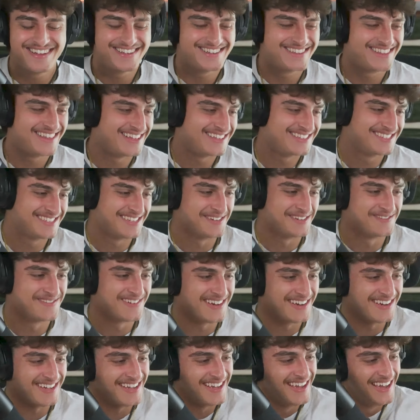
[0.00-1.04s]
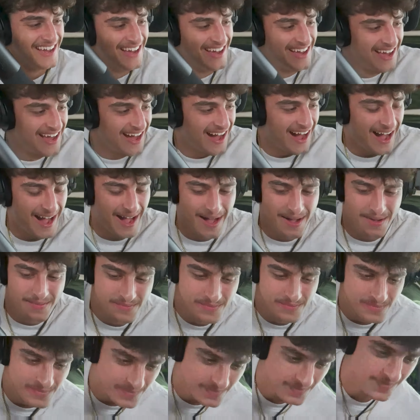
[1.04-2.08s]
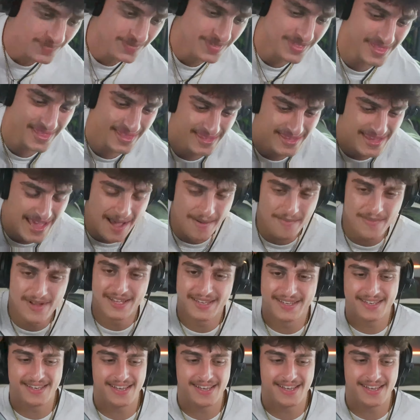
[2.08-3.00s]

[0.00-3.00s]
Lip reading: That's so funny. Yeah, man,